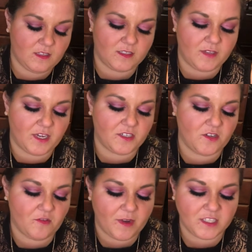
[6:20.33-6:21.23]
This
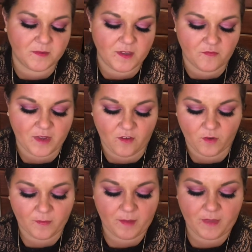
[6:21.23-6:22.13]
actually reminds me of
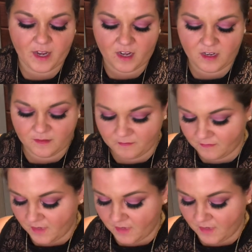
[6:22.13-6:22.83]
one of my MAC